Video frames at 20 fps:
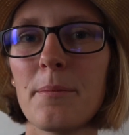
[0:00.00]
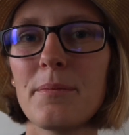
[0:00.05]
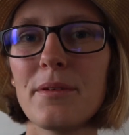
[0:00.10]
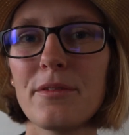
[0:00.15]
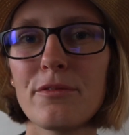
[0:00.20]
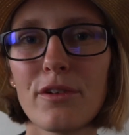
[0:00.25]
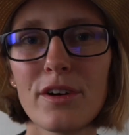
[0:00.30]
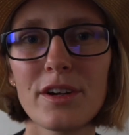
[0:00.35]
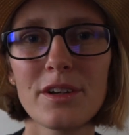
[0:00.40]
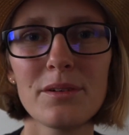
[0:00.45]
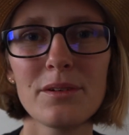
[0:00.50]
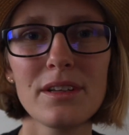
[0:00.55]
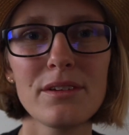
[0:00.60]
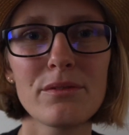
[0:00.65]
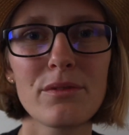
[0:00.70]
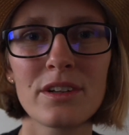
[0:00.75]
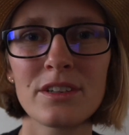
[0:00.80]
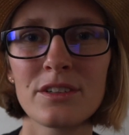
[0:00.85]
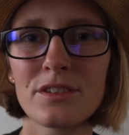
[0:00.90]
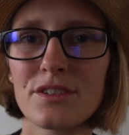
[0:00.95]
before you
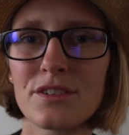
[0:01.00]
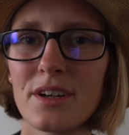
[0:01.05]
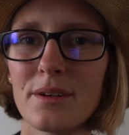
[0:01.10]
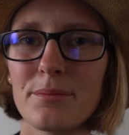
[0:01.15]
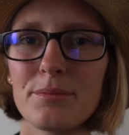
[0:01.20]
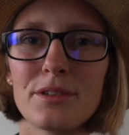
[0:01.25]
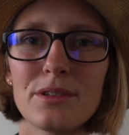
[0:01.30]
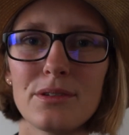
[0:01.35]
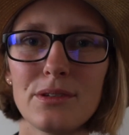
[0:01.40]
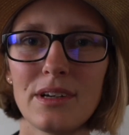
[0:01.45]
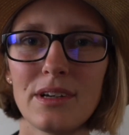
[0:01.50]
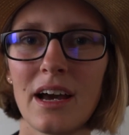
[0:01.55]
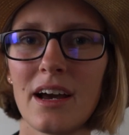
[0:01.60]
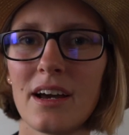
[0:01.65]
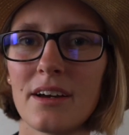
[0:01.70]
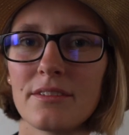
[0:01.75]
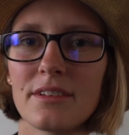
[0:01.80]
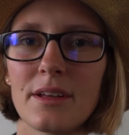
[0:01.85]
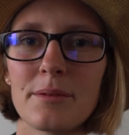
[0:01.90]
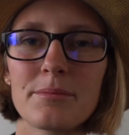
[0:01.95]
leave on your trip so you
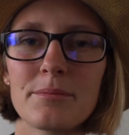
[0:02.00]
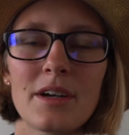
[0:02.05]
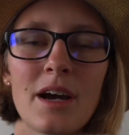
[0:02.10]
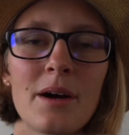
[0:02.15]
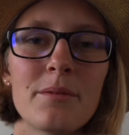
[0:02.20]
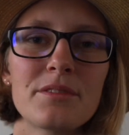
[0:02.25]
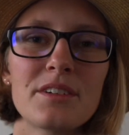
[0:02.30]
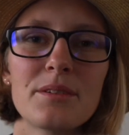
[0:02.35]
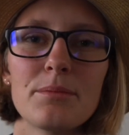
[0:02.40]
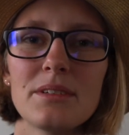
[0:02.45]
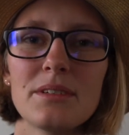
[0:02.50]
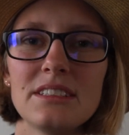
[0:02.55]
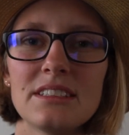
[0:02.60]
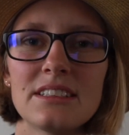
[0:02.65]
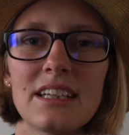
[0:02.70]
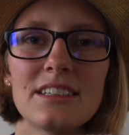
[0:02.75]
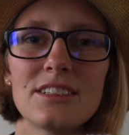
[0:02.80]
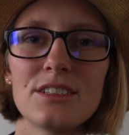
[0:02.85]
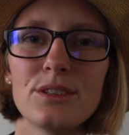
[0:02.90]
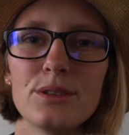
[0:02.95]
have them comfortably
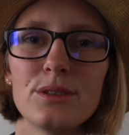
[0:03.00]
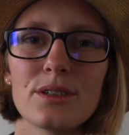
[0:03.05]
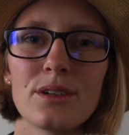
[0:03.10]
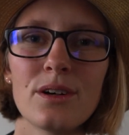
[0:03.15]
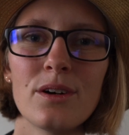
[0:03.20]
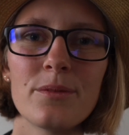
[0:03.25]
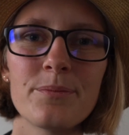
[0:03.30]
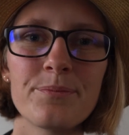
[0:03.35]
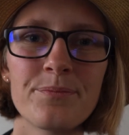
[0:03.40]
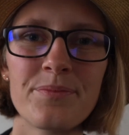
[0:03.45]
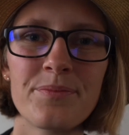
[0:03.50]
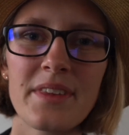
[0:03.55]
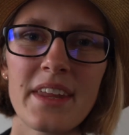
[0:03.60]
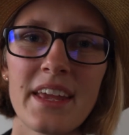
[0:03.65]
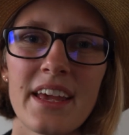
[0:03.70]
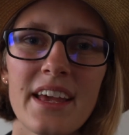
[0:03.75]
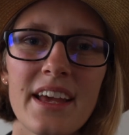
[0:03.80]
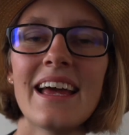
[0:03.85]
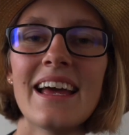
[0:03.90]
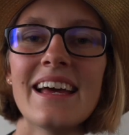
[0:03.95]
sent to your home.
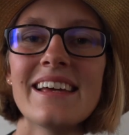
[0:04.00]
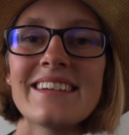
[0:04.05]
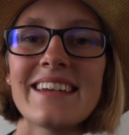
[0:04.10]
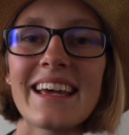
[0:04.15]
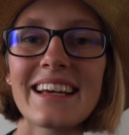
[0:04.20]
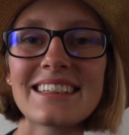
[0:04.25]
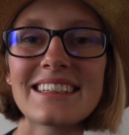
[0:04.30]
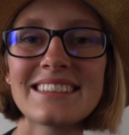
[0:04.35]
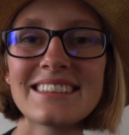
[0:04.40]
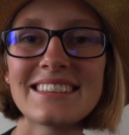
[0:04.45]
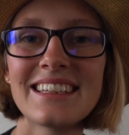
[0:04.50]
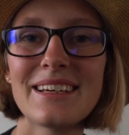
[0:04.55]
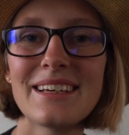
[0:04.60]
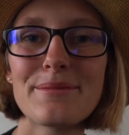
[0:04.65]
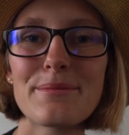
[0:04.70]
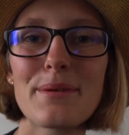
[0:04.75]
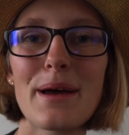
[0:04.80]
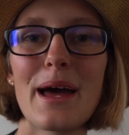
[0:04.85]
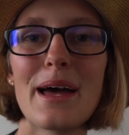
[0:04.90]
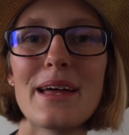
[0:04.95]
Next
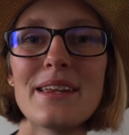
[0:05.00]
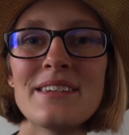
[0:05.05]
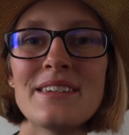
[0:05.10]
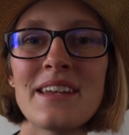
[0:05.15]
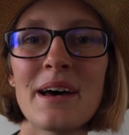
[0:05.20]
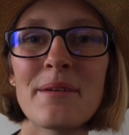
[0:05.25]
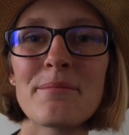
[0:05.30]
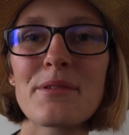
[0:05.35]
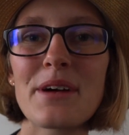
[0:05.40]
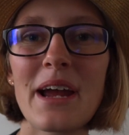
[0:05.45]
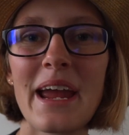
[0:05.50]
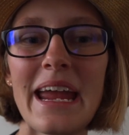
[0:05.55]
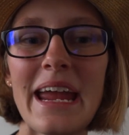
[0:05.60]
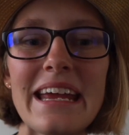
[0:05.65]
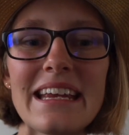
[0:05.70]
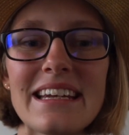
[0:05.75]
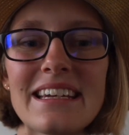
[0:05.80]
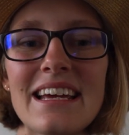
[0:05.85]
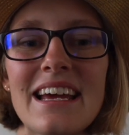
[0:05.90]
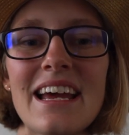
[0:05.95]
tip, number
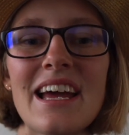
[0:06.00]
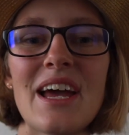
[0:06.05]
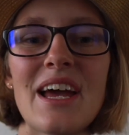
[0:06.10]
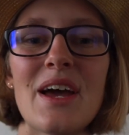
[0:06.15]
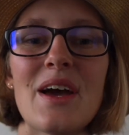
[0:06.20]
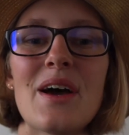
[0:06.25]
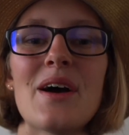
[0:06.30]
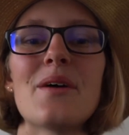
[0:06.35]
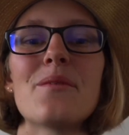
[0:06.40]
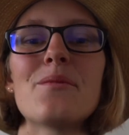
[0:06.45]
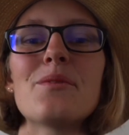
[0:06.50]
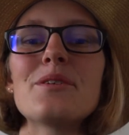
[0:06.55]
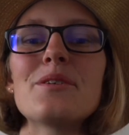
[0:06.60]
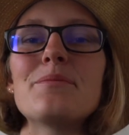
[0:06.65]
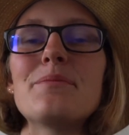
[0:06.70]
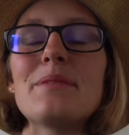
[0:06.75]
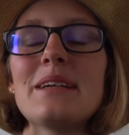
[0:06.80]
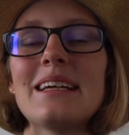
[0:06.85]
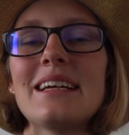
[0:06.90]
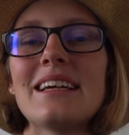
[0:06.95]
8,
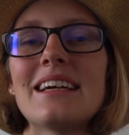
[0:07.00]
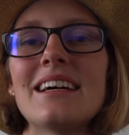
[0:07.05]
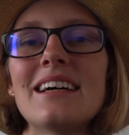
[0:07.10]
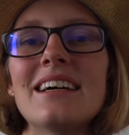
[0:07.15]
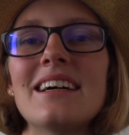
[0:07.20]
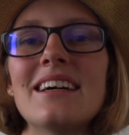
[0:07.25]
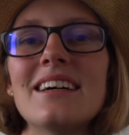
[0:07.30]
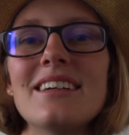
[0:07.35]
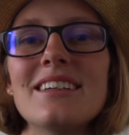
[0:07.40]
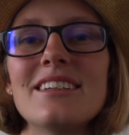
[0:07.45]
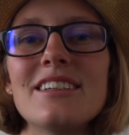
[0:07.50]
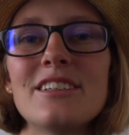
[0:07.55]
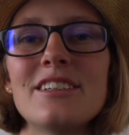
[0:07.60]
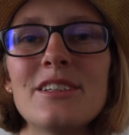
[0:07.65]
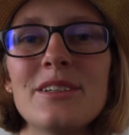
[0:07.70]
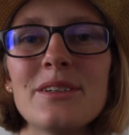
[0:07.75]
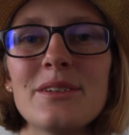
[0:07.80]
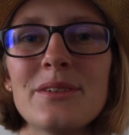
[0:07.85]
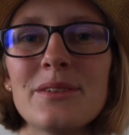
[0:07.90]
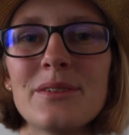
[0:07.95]
would be
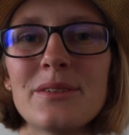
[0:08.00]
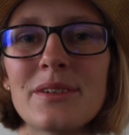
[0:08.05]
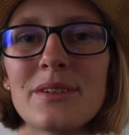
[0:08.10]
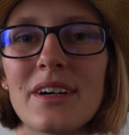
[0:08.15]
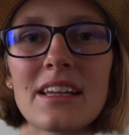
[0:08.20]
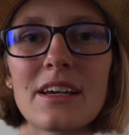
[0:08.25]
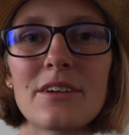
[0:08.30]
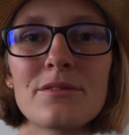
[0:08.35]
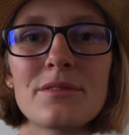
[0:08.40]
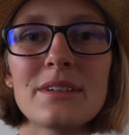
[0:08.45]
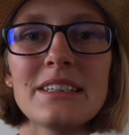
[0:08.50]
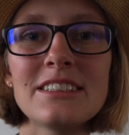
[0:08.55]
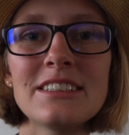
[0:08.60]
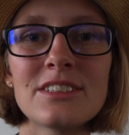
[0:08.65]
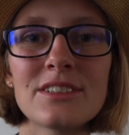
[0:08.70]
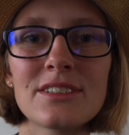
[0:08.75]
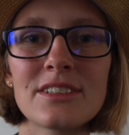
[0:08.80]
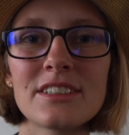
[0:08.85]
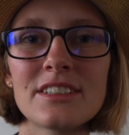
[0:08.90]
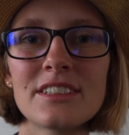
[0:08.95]
to
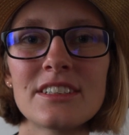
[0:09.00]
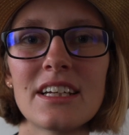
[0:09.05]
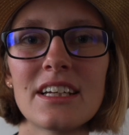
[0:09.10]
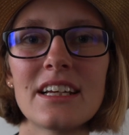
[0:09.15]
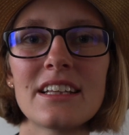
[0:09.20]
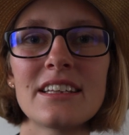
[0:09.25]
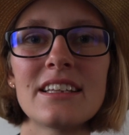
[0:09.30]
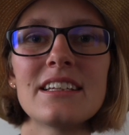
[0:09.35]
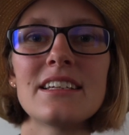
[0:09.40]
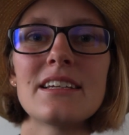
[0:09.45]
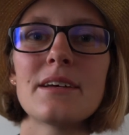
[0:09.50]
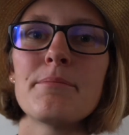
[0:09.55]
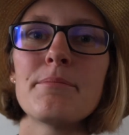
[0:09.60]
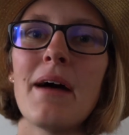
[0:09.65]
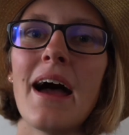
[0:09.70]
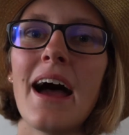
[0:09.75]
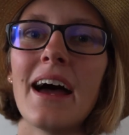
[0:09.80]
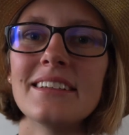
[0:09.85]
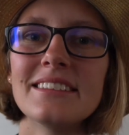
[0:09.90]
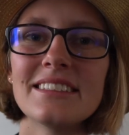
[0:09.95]
research the
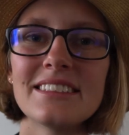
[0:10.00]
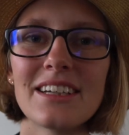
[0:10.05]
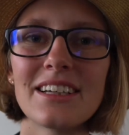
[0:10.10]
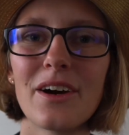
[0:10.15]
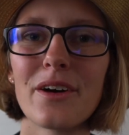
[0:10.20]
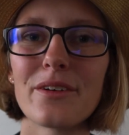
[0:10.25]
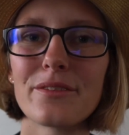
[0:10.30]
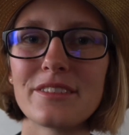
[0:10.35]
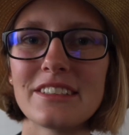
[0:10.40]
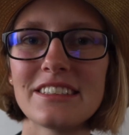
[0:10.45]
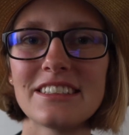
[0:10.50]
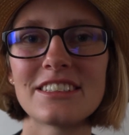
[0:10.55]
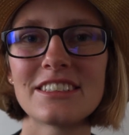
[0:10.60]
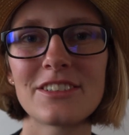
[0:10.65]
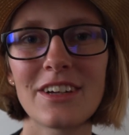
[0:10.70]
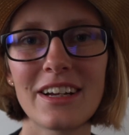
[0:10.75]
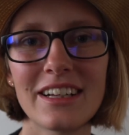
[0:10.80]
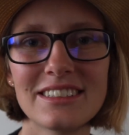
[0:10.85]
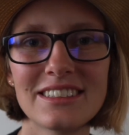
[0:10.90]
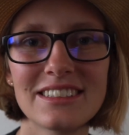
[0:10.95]
demand of these
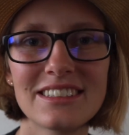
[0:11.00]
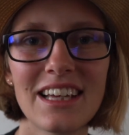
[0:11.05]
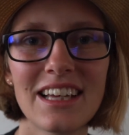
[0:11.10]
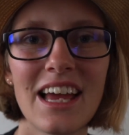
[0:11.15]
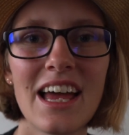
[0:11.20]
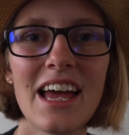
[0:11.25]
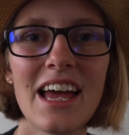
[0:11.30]
trains.